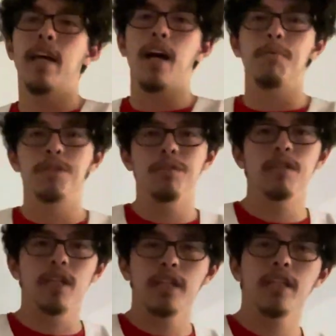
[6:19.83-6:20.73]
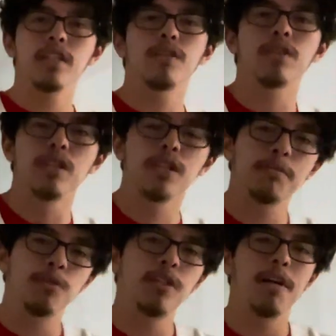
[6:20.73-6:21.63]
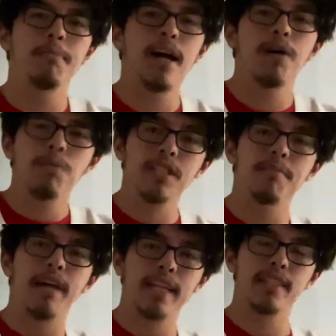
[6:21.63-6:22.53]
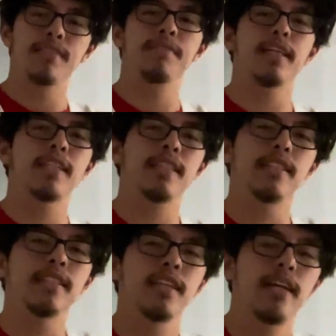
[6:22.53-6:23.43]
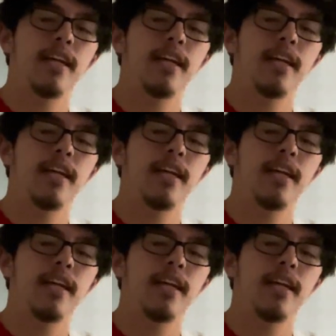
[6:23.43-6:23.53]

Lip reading: helped you learn more about what the Magnus effect is.